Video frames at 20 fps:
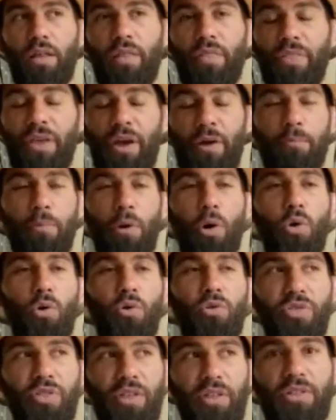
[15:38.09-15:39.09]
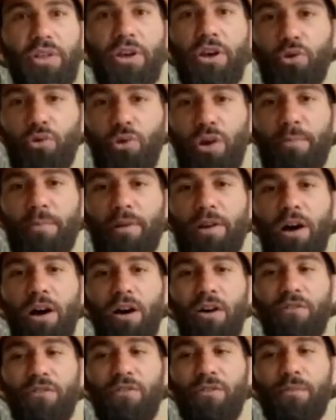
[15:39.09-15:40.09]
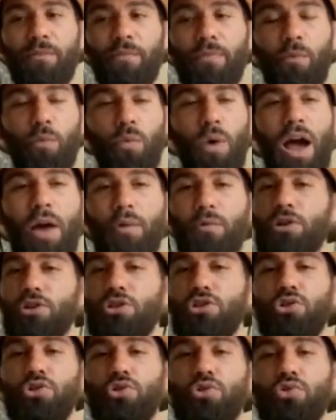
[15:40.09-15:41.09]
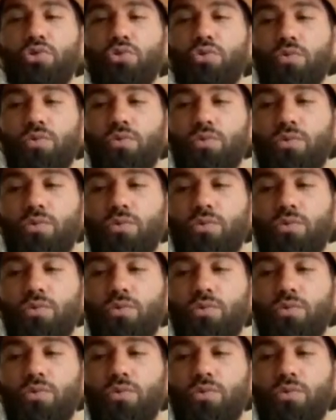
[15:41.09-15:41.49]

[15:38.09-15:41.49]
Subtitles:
they're both in the agreement of why would you're